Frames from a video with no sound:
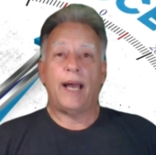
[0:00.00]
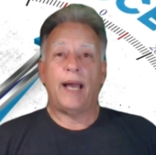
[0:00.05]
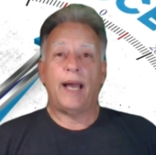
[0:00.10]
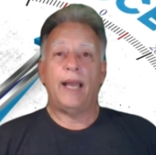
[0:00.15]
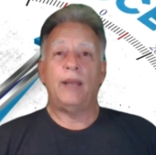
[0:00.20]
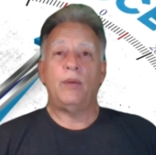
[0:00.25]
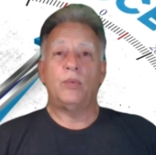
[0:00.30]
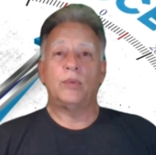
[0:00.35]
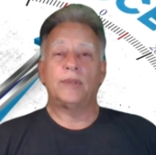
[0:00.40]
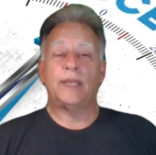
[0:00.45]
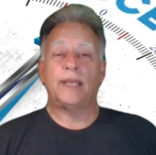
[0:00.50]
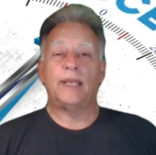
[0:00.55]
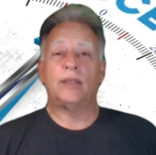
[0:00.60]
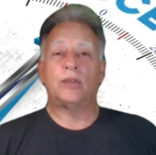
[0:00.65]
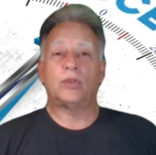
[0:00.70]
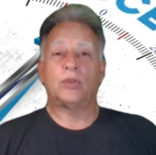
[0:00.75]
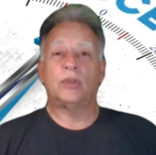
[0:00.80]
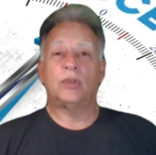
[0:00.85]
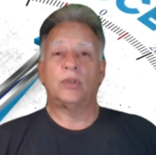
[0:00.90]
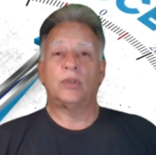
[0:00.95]
I was
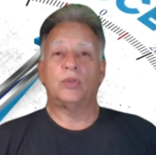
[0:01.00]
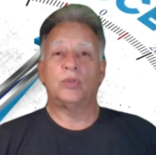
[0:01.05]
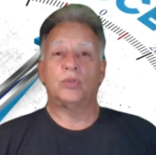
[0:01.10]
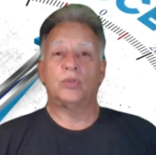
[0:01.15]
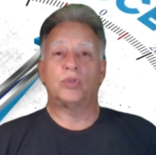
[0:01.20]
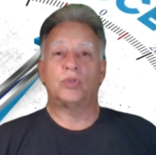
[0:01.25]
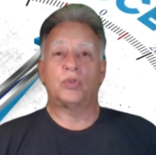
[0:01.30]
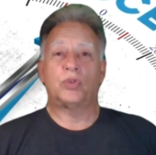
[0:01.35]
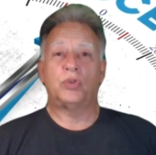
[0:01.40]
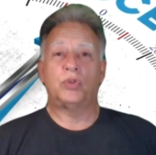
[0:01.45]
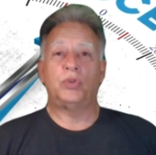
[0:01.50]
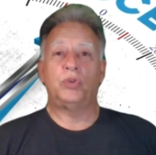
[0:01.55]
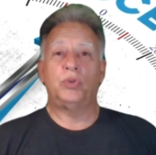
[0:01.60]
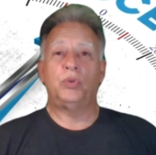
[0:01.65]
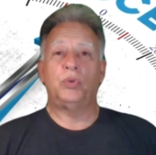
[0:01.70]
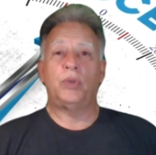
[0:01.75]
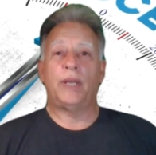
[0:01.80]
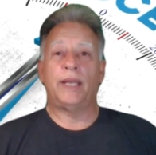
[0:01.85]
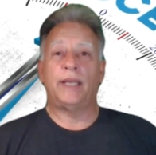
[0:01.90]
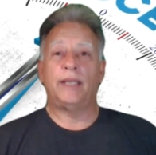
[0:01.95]
introduced
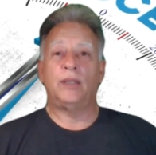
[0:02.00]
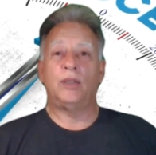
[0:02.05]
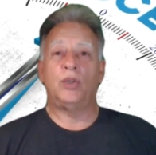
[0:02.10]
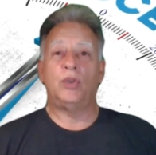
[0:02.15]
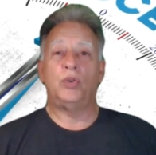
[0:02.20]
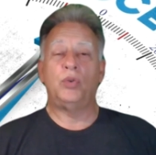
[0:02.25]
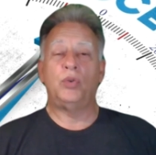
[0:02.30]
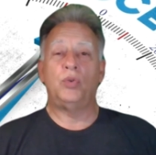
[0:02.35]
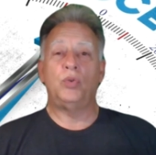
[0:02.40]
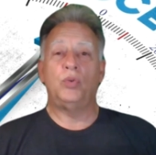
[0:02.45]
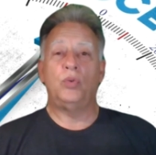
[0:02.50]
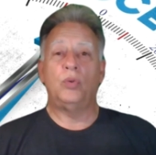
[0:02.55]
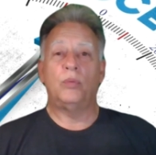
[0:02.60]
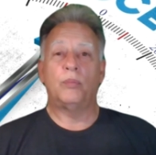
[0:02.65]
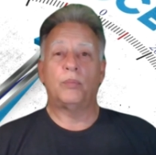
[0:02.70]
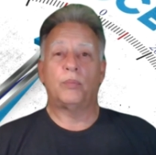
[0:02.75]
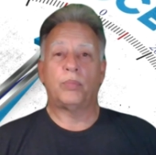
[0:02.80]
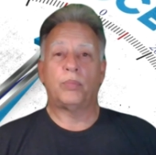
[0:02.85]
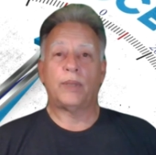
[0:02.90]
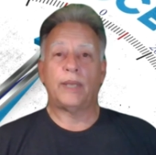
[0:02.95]
to a new
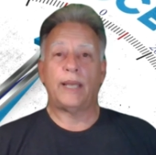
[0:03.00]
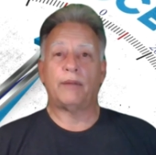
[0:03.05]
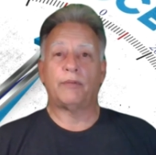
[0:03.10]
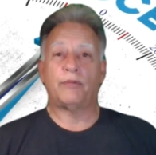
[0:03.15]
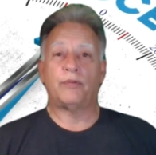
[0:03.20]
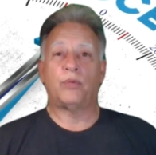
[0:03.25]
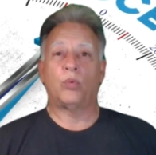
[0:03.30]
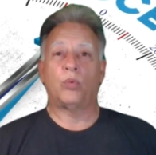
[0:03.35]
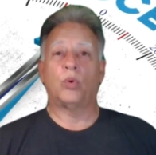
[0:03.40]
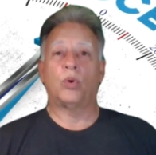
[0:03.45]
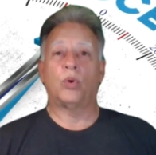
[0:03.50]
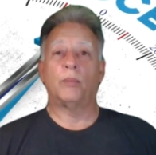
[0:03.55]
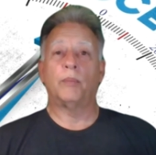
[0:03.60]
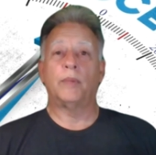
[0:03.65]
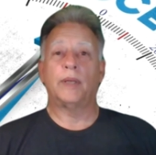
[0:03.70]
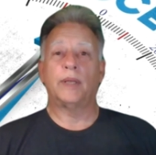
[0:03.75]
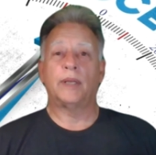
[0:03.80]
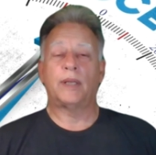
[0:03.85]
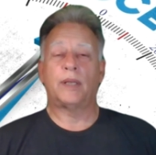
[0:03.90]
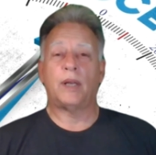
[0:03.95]
platform
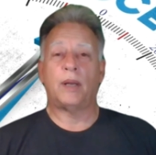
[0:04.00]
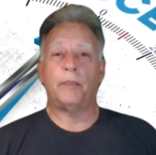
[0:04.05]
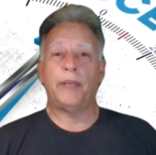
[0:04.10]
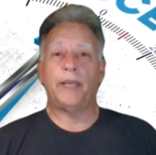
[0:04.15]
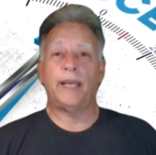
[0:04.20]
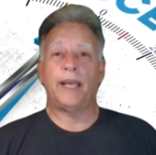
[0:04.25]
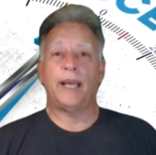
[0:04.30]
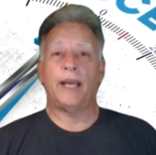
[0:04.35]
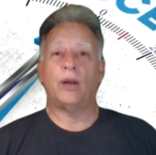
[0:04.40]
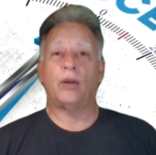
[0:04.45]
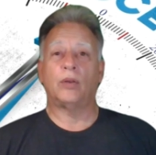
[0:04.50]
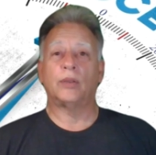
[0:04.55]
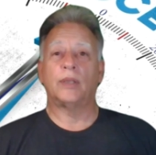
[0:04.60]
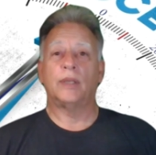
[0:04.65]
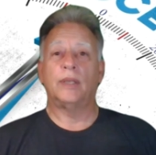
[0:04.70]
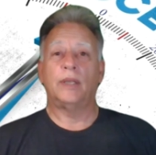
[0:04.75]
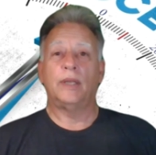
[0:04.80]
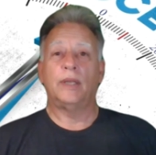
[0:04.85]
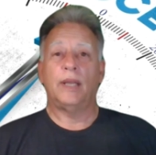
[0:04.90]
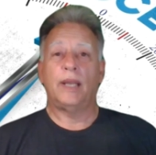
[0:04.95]
coming out.
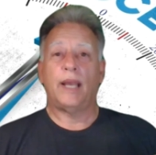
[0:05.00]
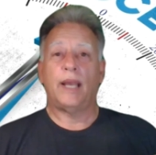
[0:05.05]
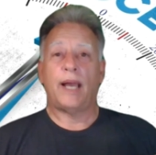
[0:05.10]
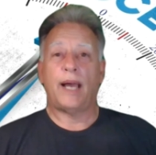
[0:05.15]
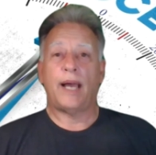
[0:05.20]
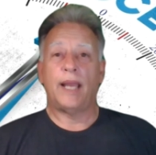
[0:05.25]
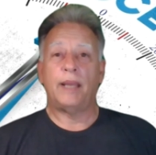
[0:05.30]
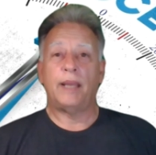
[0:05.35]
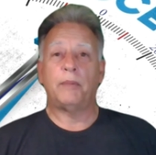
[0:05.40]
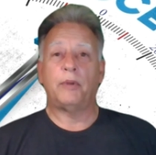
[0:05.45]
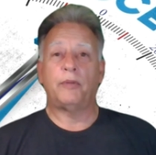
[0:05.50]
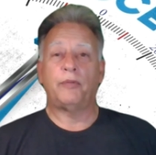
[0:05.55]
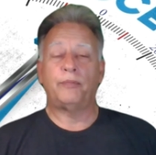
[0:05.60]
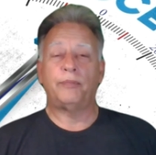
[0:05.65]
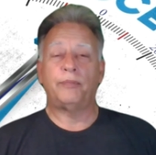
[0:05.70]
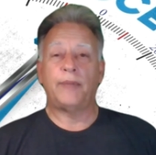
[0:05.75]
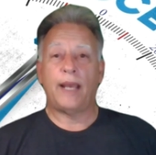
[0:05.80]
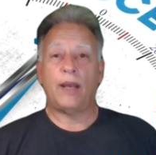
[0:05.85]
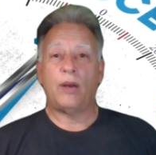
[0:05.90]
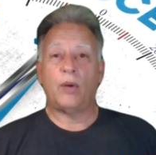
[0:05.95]
I am
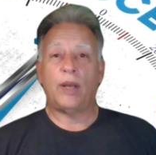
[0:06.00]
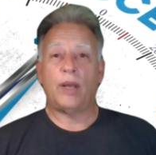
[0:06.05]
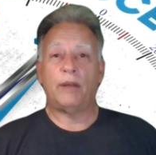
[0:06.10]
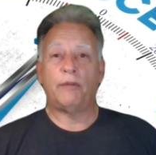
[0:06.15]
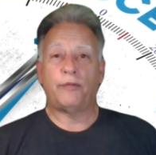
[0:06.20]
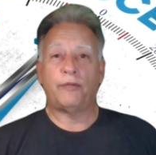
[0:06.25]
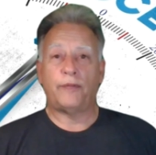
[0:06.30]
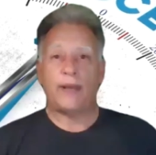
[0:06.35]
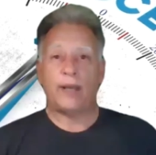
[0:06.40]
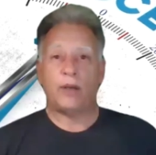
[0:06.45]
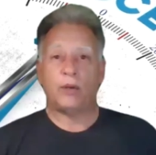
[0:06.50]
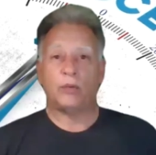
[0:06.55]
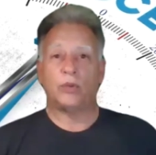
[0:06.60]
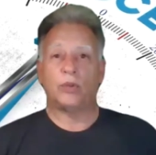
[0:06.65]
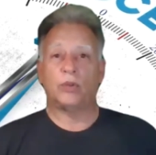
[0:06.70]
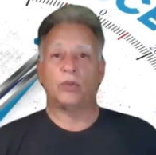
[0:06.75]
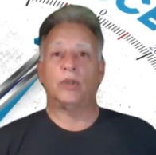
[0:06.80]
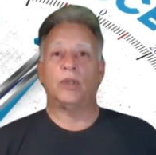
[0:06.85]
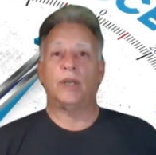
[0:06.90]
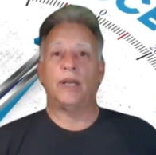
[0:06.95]
now a
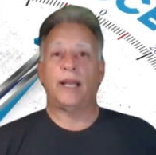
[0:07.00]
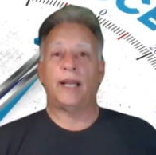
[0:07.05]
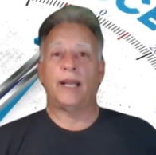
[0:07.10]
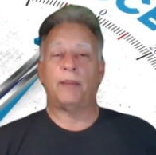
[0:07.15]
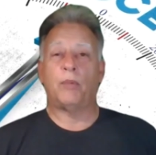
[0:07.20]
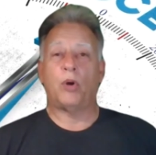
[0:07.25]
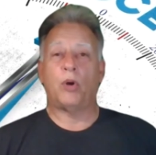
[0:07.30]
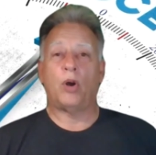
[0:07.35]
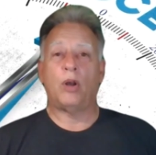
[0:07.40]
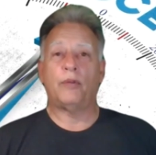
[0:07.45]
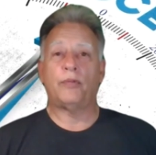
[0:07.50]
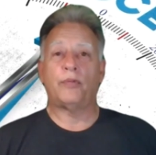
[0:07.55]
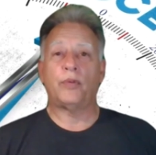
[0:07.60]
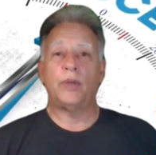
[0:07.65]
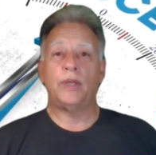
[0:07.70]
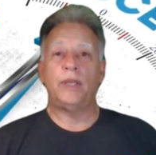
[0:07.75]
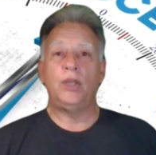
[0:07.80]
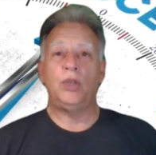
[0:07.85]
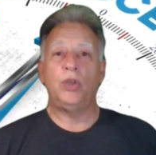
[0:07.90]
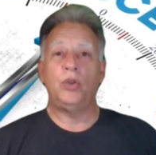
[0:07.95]
founder, and I'm
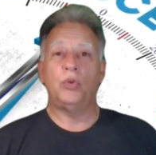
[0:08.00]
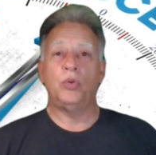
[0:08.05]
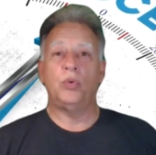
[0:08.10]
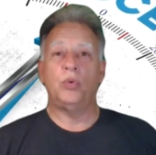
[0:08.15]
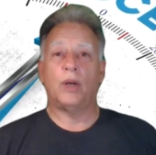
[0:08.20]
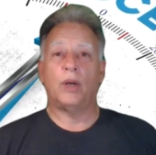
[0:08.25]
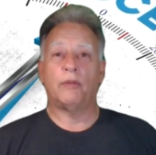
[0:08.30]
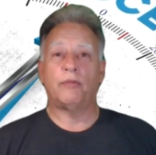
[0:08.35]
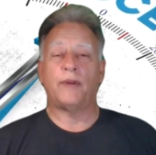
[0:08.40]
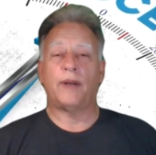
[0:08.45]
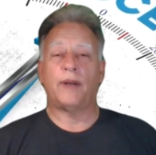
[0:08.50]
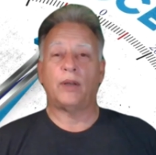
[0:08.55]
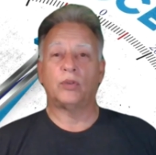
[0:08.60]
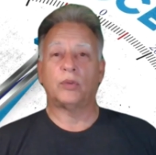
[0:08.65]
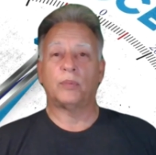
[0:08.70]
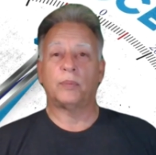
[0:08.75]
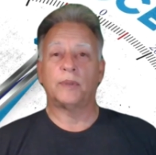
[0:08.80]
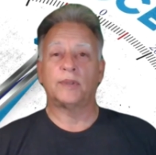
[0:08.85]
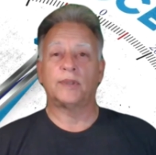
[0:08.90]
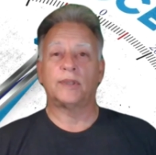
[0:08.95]
offering you a
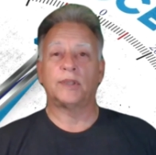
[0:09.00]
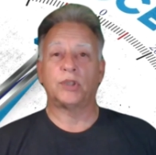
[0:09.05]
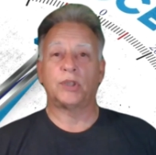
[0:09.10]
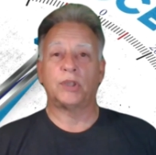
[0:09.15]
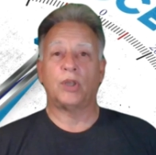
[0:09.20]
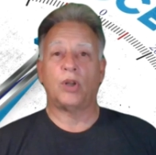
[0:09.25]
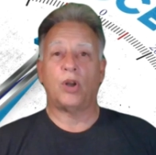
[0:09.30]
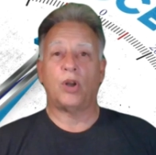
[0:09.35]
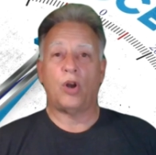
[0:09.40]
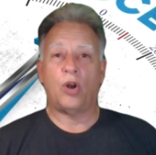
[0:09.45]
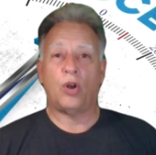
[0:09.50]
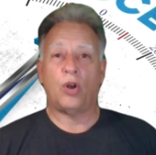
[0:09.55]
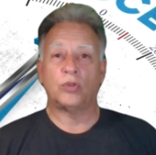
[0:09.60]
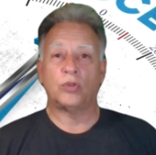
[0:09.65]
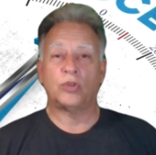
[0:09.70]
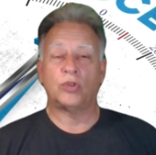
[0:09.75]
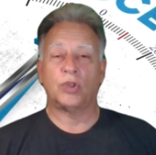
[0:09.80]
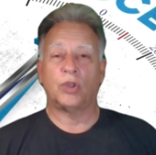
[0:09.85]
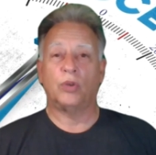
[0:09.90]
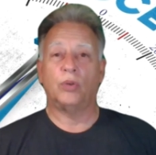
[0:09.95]
founder position
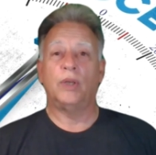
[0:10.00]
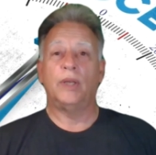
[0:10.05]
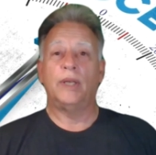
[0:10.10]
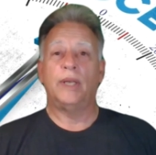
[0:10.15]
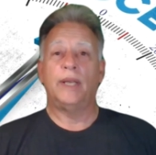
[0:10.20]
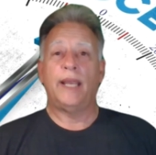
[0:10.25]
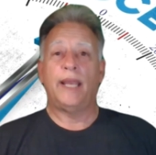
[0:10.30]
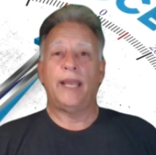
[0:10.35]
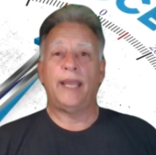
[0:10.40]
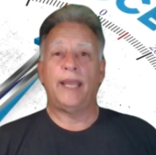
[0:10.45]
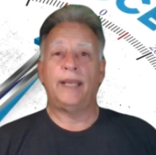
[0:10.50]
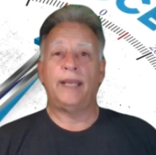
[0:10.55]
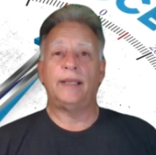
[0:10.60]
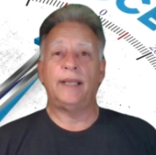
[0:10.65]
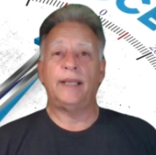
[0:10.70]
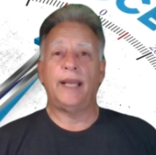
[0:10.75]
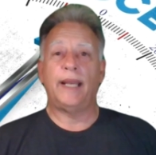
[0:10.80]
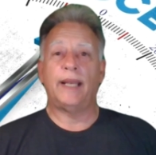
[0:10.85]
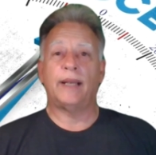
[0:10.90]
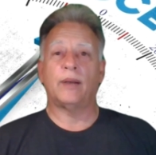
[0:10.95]
also, in
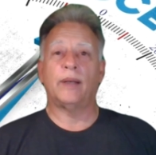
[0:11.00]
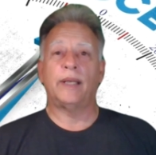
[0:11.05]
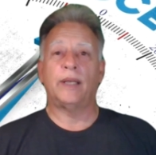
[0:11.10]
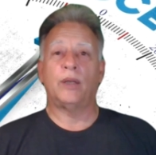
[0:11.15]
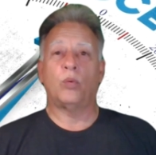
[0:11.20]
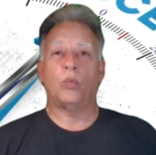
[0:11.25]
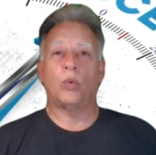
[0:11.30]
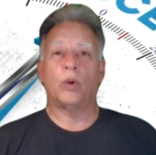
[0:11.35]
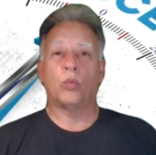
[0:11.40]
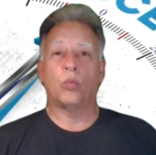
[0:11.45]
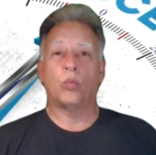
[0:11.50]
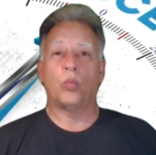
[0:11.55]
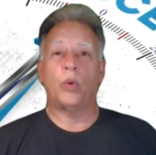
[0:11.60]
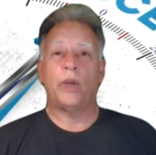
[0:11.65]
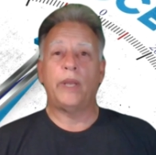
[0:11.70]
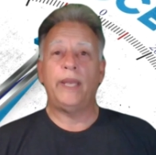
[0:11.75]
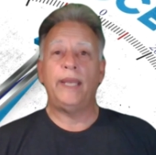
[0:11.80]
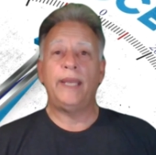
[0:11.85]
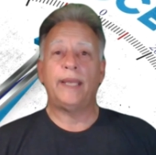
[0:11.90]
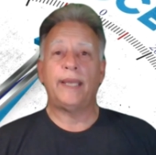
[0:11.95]
an area where
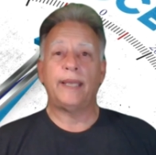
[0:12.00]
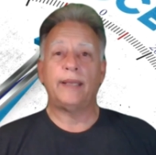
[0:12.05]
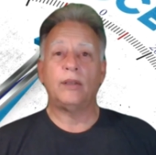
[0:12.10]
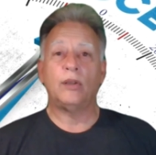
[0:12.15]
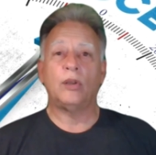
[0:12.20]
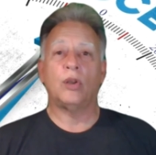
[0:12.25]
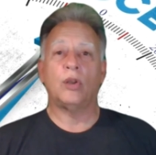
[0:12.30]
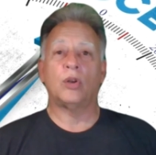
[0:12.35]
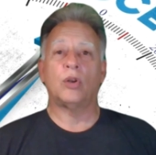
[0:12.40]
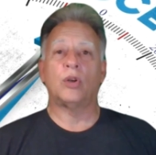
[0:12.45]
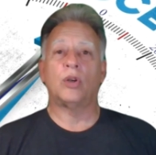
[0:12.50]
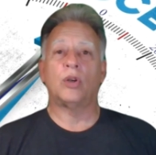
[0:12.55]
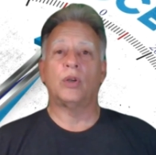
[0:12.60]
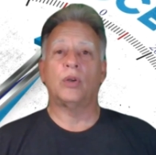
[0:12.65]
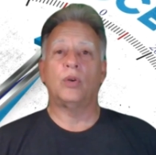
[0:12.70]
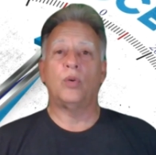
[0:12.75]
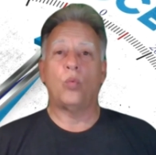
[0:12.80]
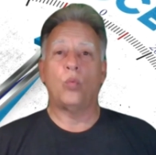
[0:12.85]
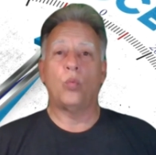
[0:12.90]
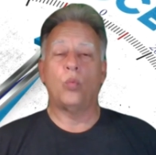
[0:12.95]
we can
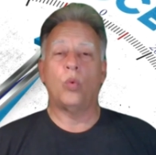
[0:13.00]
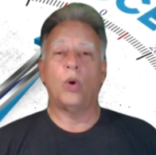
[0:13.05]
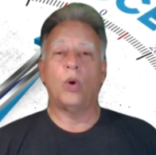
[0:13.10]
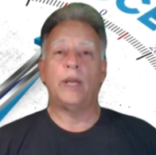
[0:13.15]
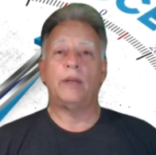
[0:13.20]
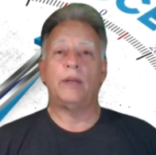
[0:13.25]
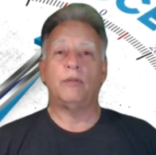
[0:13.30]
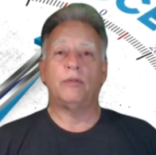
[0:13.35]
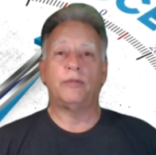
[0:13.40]
learn what